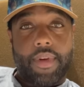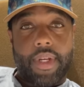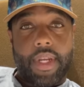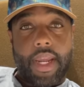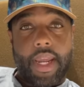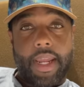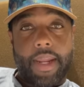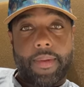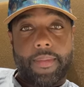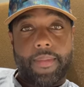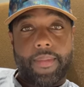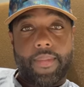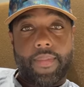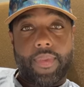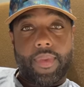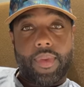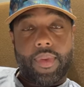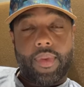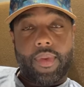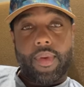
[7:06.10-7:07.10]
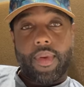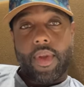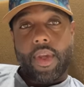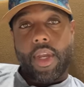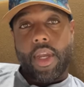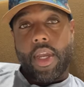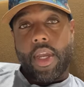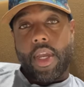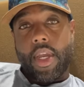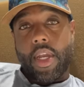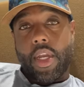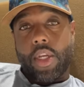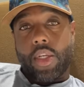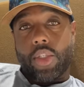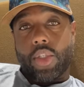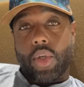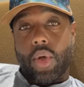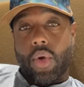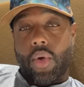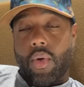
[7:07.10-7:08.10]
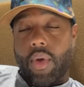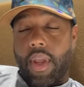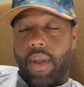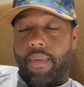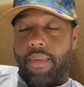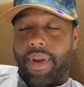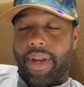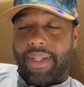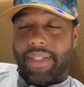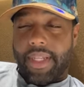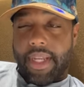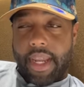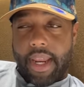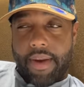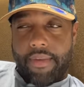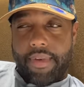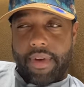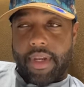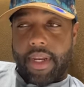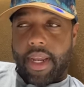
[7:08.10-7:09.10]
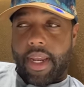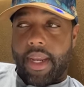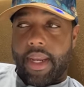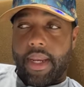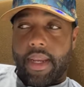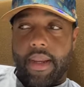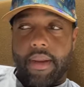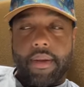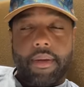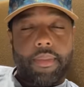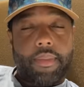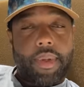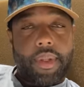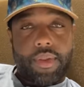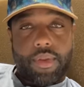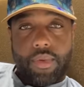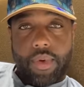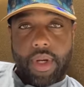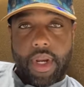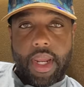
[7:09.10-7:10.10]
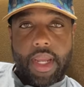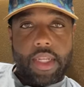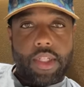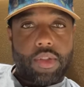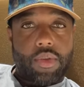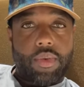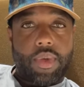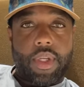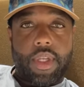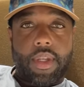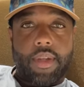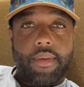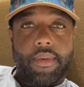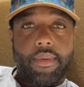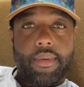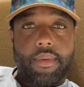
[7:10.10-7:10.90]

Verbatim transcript: day. So, and when I say every day, that could be three days a week.